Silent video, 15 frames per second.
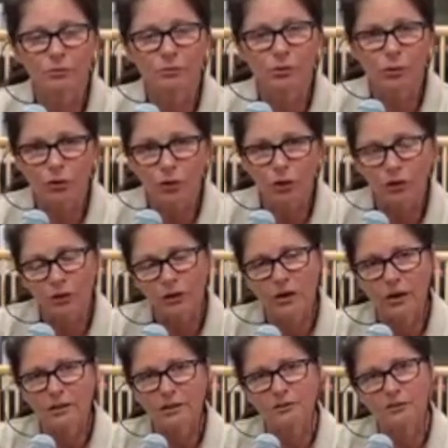more along the
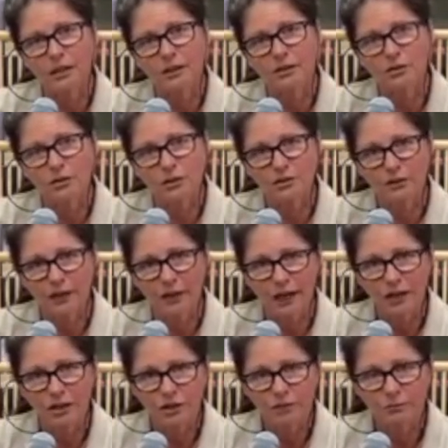lines of
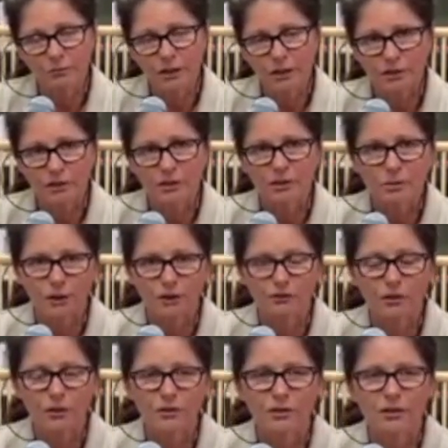detoxification, because it's one of
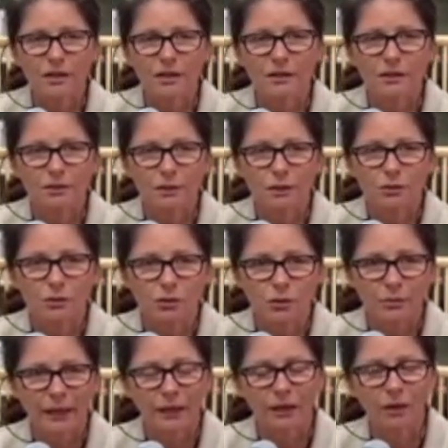those things that we talk
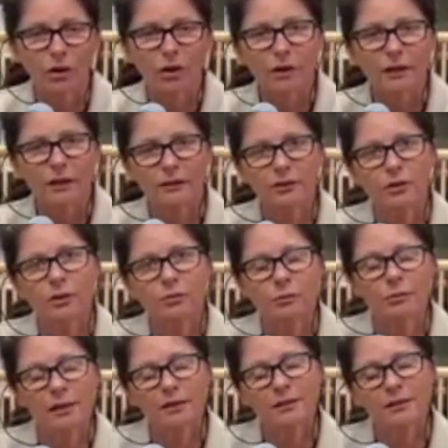about a lot in herbal
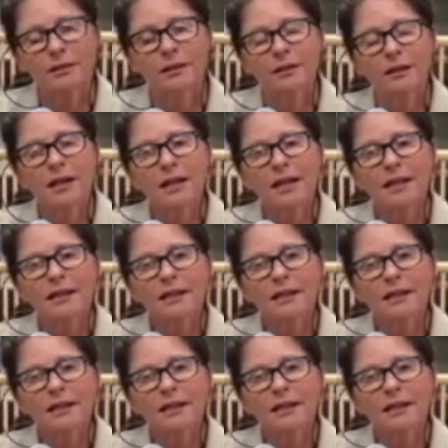medicine, is